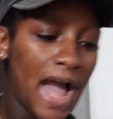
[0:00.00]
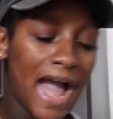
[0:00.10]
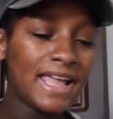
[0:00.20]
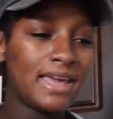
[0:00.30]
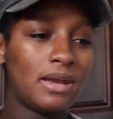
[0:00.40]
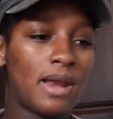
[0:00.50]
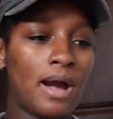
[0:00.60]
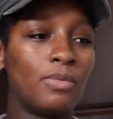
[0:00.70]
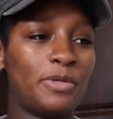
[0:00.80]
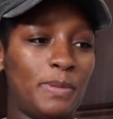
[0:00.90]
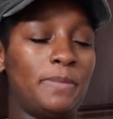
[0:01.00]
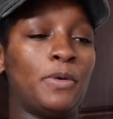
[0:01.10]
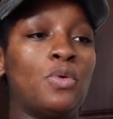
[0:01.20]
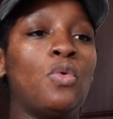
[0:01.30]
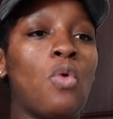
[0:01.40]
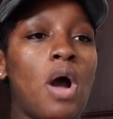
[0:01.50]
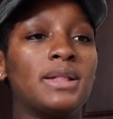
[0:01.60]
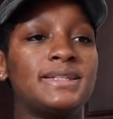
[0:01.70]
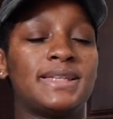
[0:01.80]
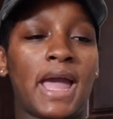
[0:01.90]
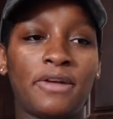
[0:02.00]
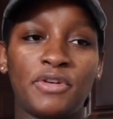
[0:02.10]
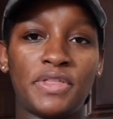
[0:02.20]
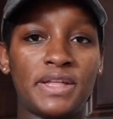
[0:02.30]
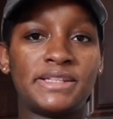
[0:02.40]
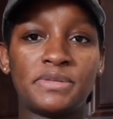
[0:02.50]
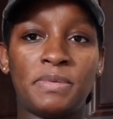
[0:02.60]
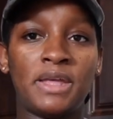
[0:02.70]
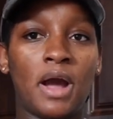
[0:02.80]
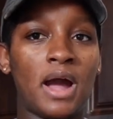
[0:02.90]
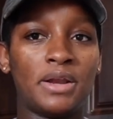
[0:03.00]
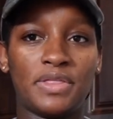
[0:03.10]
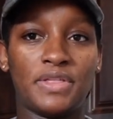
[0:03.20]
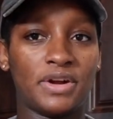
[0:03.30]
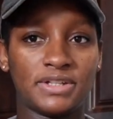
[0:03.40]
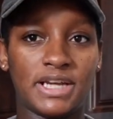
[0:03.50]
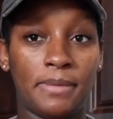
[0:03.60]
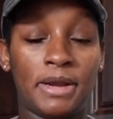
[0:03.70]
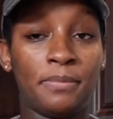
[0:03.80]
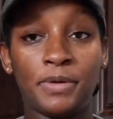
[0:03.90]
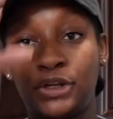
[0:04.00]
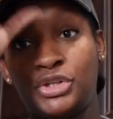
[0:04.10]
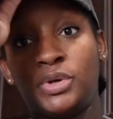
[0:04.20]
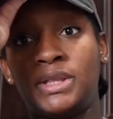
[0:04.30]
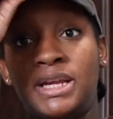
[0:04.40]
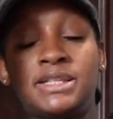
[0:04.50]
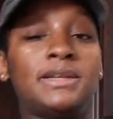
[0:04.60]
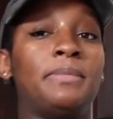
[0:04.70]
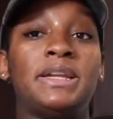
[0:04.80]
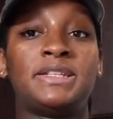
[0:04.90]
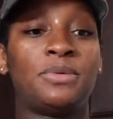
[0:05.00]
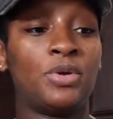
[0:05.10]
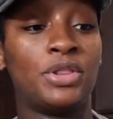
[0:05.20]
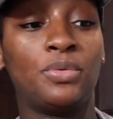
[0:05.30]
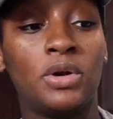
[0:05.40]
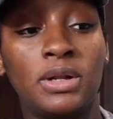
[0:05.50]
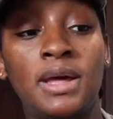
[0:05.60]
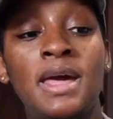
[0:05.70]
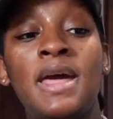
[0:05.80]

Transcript: I cannot with people who want everything to be on their time, and I'm pretty sure that it's somebody somewhere in the world